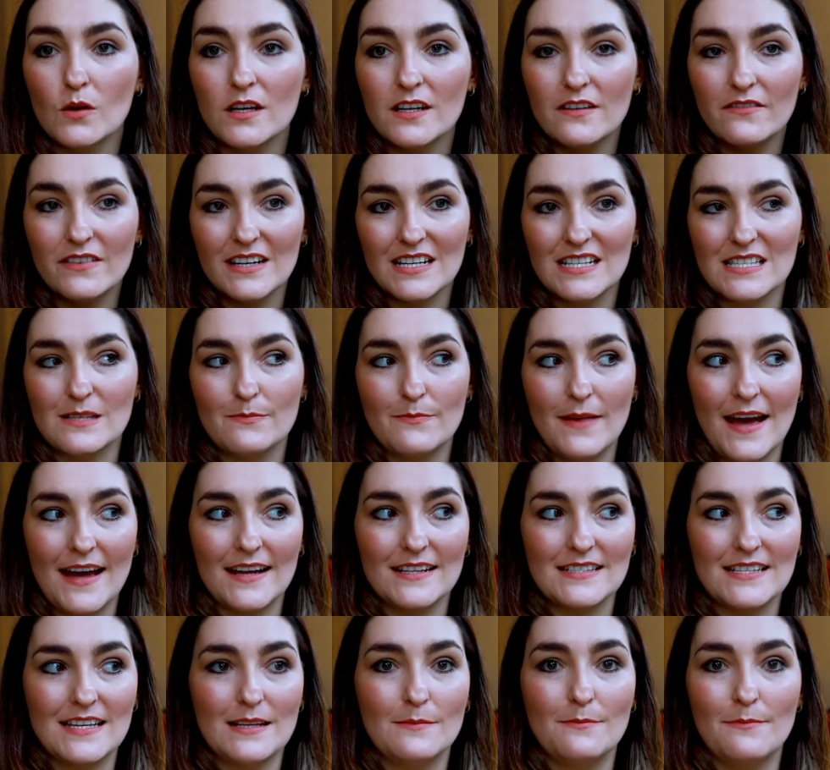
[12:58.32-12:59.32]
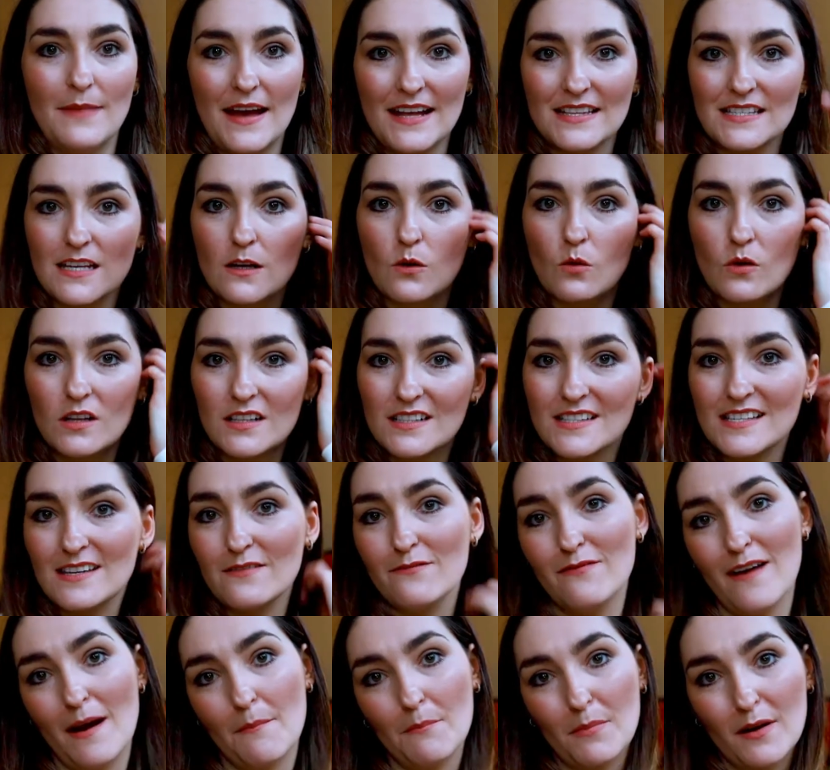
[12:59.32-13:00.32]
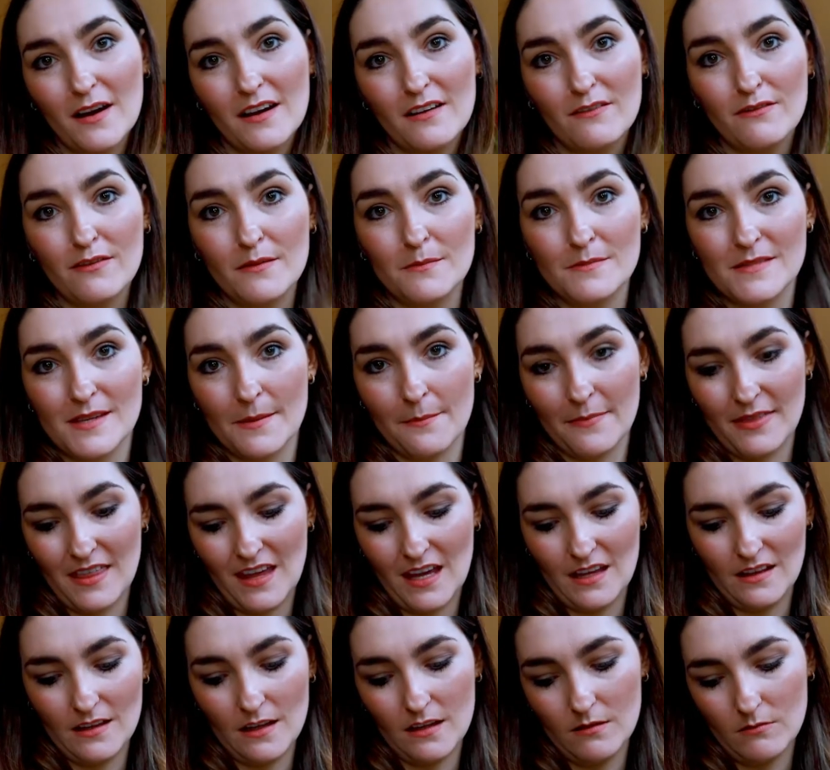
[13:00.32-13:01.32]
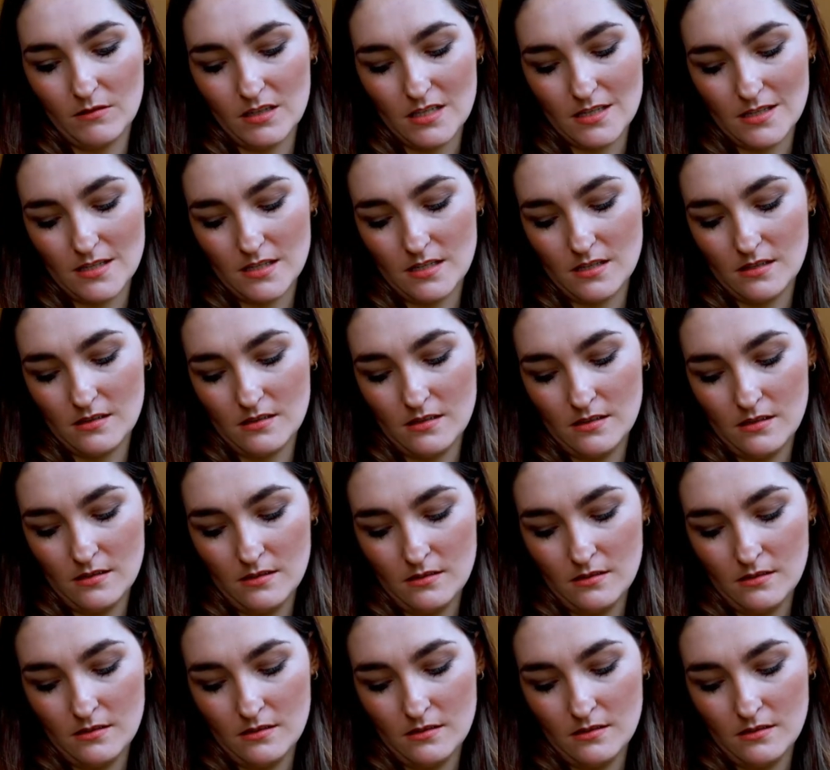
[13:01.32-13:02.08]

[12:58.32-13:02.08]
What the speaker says: would have expected better quality fabric from something that was,